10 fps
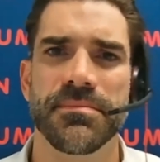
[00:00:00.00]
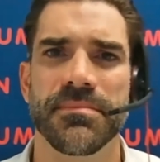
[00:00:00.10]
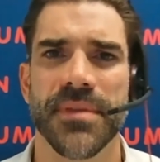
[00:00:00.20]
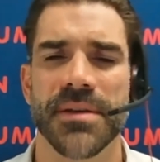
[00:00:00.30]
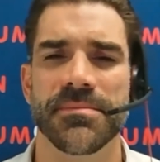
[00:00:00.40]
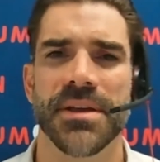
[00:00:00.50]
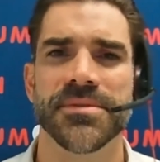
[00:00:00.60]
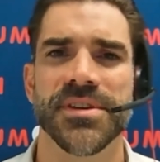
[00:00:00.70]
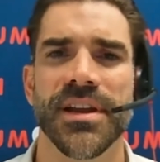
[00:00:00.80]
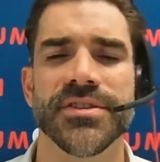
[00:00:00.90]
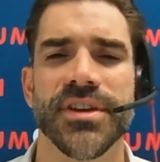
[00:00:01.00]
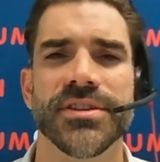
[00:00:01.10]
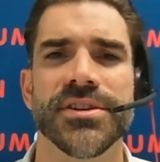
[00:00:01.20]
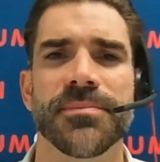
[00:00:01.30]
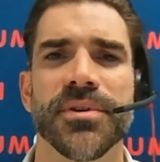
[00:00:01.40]
Absolutely. So your
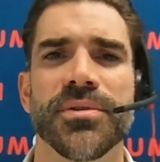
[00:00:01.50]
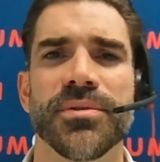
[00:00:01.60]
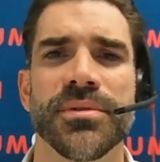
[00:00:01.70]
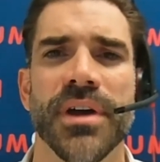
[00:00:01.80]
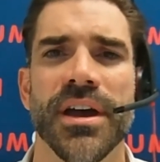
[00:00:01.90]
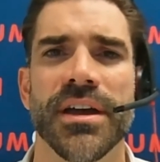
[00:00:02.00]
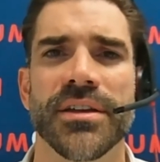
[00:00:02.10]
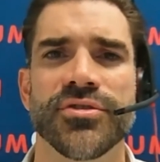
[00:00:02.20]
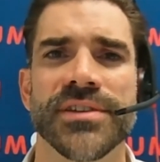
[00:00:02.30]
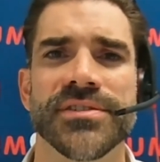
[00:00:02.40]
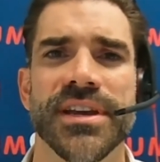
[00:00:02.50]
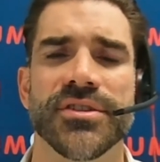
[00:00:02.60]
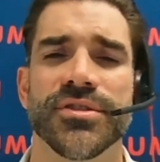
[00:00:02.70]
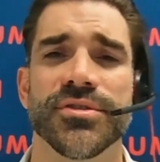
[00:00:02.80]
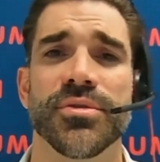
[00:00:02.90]
typical
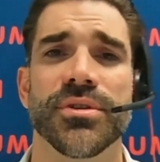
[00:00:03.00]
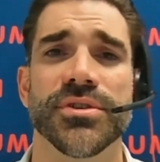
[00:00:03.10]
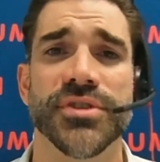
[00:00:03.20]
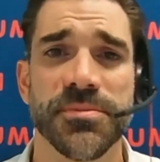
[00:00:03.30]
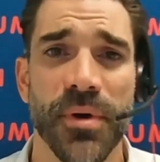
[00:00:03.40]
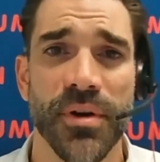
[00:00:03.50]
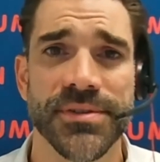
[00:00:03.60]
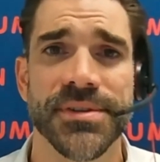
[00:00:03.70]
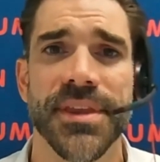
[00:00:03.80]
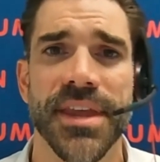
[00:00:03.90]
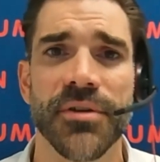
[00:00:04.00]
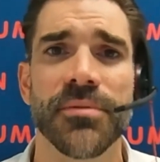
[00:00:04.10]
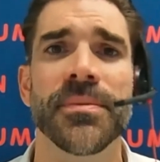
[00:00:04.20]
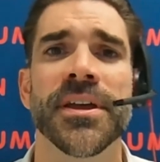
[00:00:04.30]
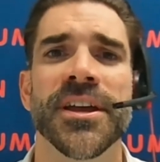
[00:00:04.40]
transaction is called a spot
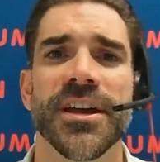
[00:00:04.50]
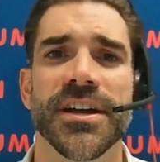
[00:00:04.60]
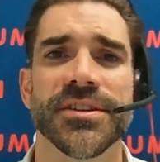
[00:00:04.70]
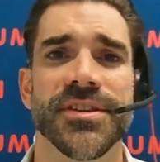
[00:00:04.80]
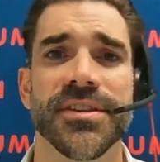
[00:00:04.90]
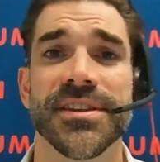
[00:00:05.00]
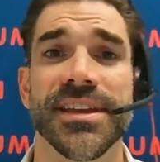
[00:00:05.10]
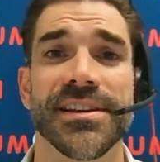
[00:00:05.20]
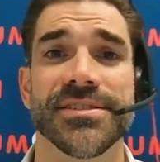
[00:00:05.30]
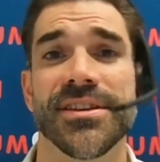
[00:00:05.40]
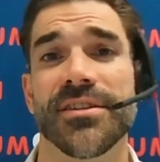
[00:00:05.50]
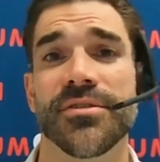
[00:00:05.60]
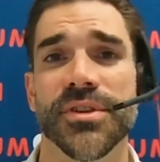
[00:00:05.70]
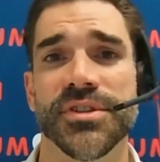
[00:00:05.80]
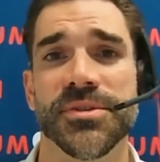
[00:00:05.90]
deal. So the deal is done
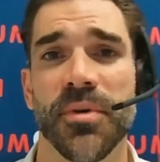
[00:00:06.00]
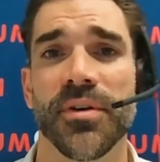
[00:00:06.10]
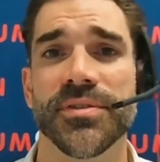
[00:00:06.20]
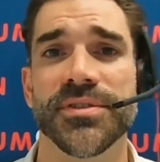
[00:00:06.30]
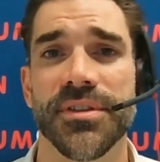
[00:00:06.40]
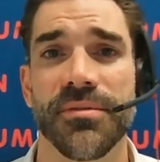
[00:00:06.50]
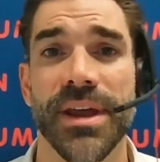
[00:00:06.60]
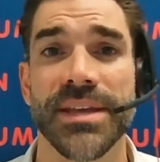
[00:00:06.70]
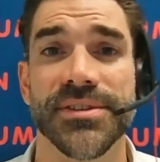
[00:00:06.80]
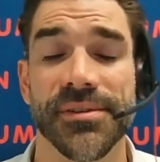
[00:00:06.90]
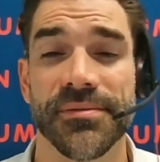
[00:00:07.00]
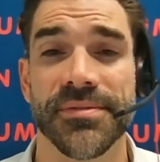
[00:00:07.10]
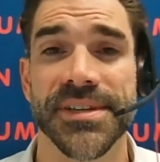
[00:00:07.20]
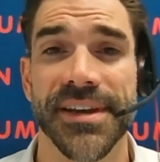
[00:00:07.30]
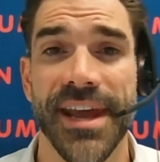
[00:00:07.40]
on the spot at the rates of
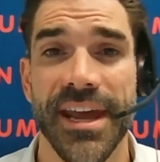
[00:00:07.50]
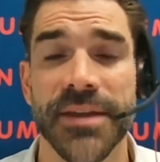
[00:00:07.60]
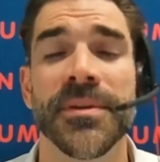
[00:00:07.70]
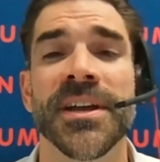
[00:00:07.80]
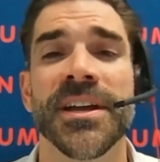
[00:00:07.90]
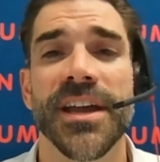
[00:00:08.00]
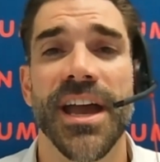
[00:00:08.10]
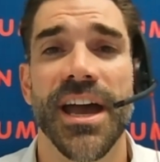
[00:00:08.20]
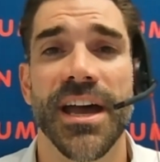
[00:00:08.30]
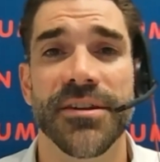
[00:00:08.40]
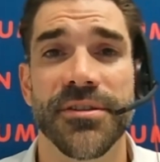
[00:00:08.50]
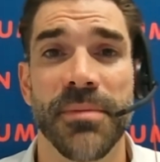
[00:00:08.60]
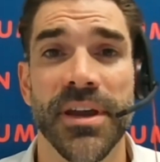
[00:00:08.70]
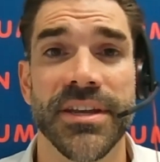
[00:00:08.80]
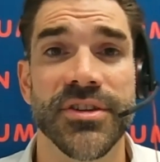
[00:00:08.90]
today, and the
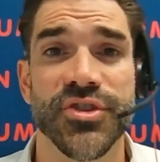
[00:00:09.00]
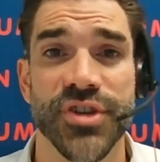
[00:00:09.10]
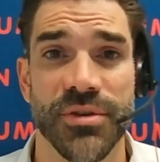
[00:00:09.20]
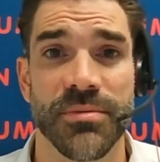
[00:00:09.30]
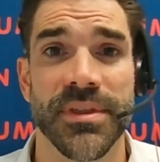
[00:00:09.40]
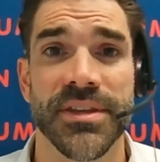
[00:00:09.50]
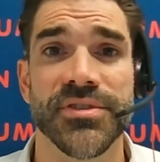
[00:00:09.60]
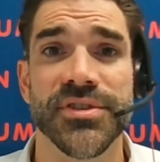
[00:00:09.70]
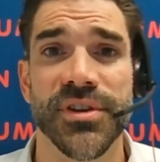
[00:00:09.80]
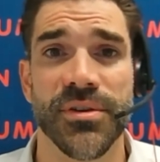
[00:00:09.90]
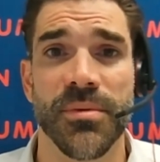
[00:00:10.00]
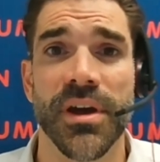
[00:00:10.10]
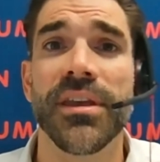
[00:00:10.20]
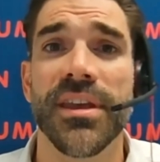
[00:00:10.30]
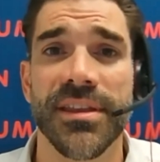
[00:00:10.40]
money is due within 2
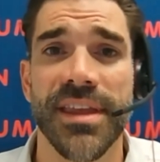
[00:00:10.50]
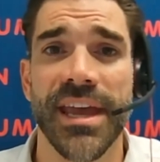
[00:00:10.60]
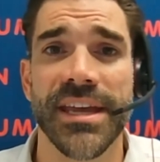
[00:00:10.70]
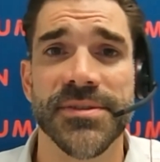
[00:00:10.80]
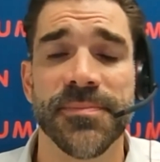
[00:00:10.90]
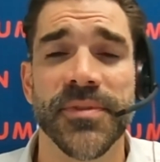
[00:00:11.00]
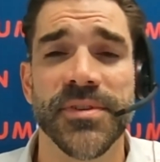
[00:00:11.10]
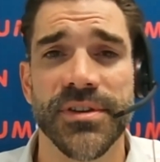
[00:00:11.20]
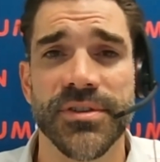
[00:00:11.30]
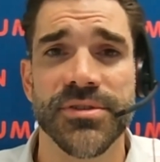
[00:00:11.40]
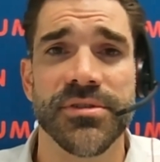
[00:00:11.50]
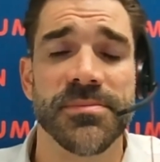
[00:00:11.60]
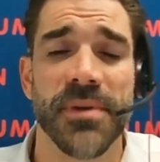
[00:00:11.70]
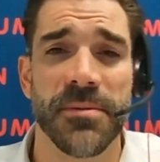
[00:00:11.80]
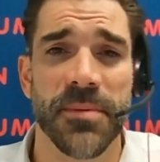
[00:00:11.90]
working days. So just to
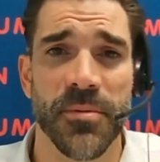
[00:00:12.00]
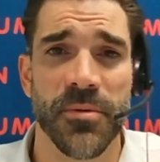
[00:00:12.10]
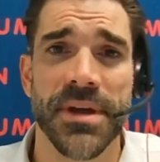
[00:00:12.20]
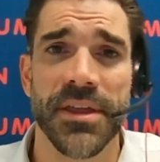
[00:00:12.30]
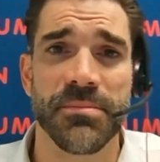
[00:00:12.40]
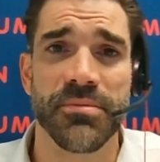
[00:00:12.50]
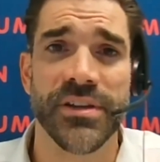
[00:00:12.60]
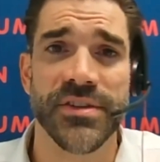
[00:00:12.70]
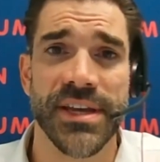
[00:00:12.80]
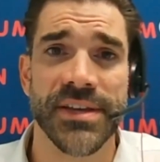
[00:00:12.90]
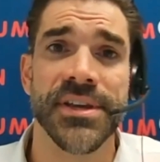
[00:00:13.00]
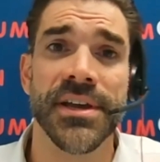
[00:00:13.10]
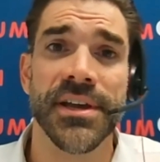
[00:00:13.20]
explain a bit more about the process,